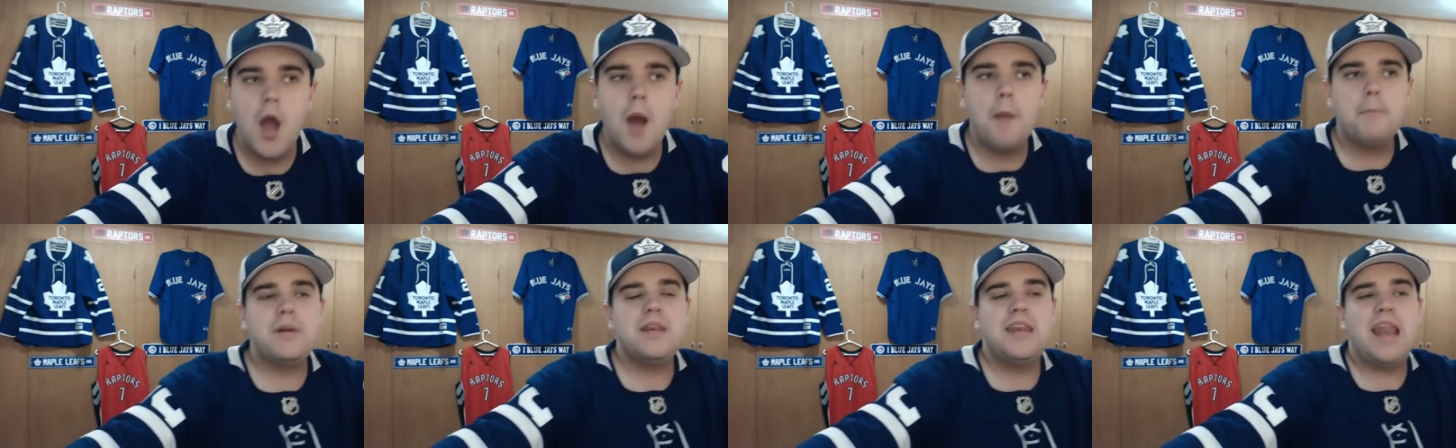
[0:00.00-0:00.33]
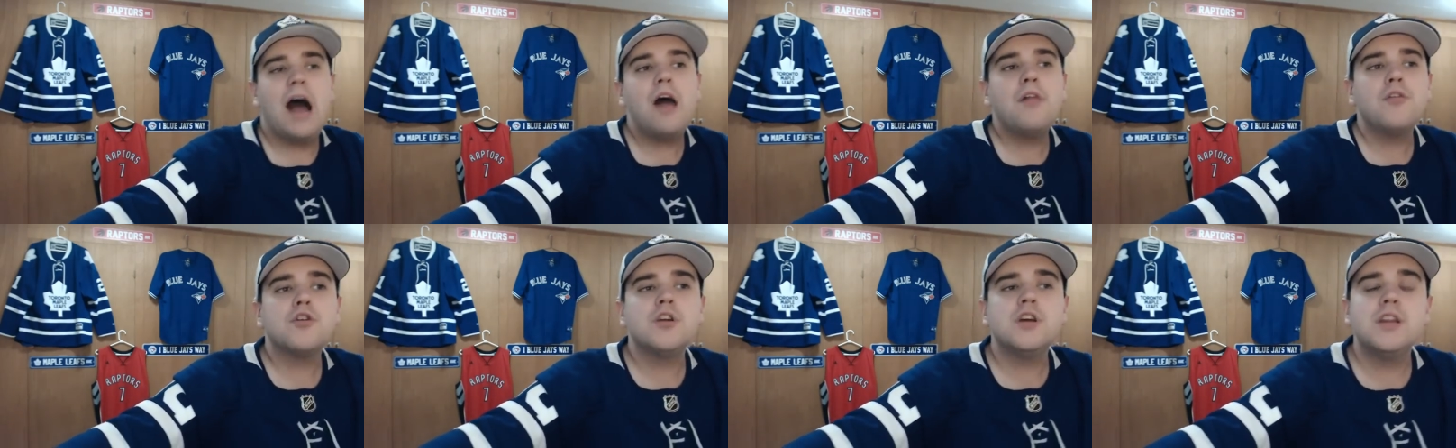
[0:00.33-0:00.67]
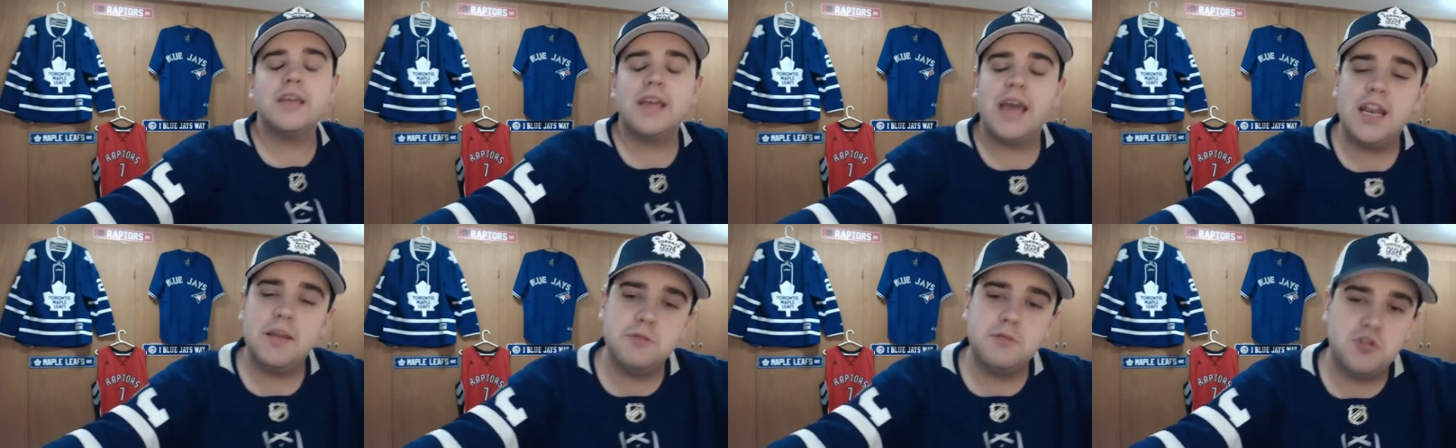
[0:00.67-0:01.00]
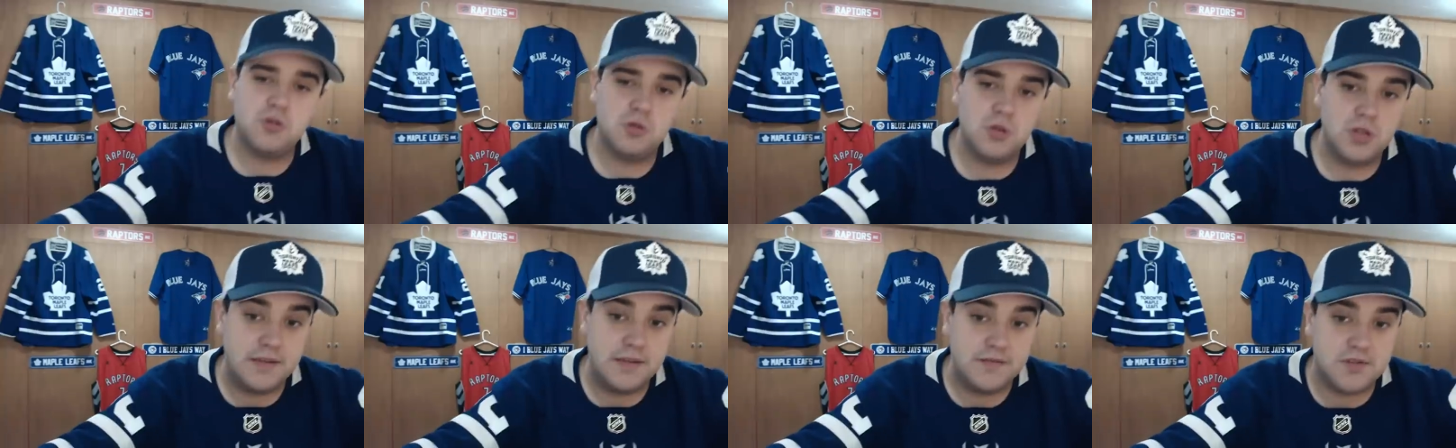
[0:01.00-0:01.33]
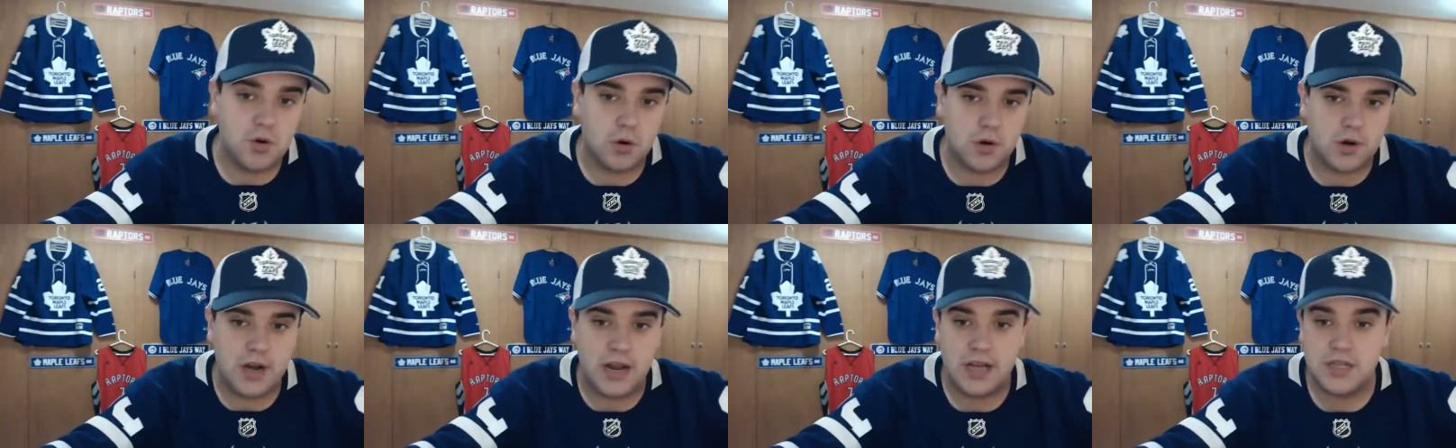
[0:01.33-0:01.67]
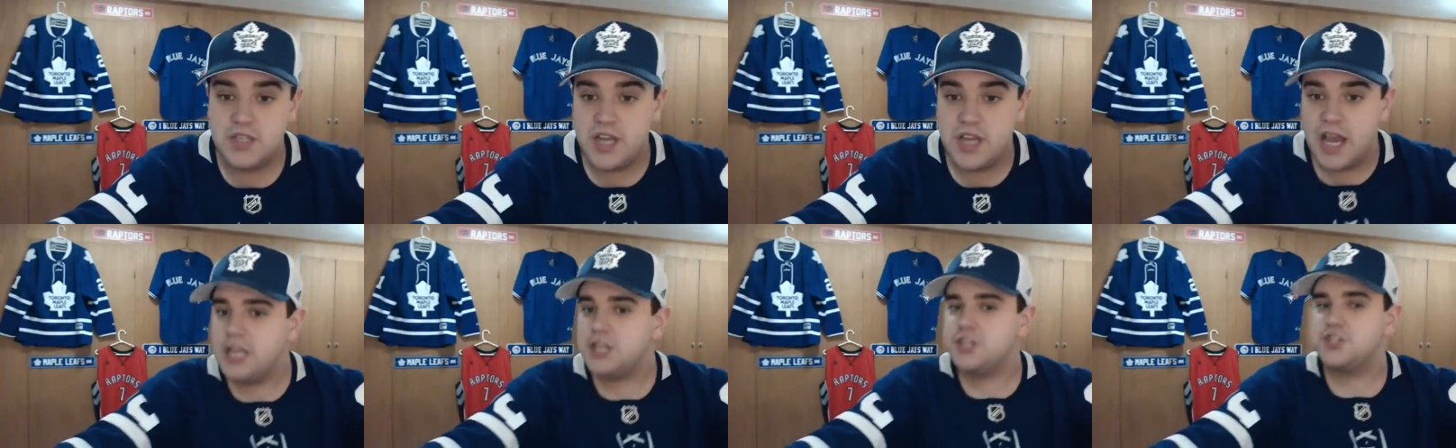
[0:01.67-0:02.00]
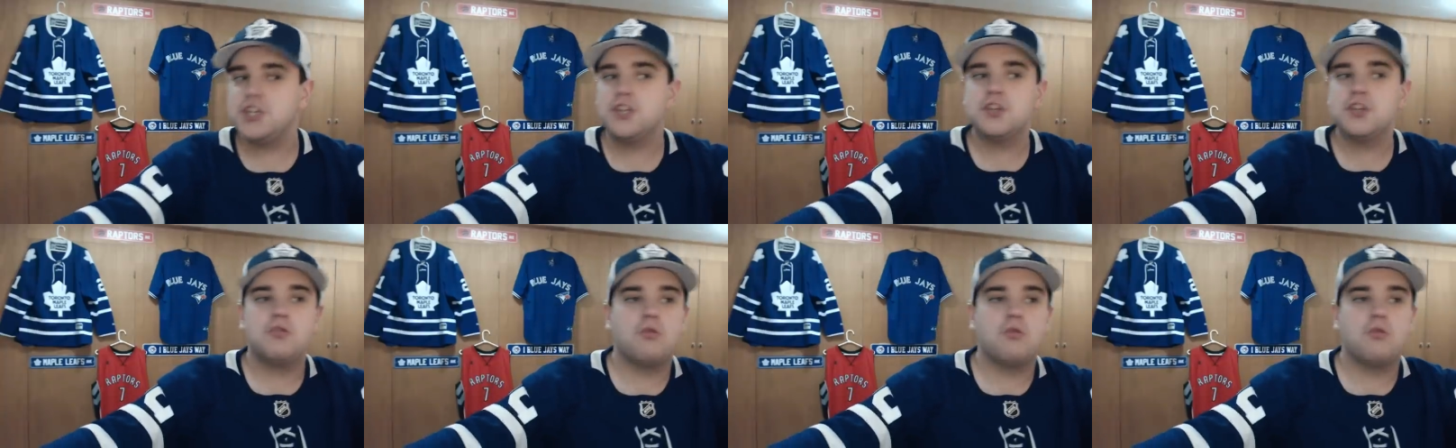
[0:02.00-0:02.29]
But now they're going to get him into a Leafs organization,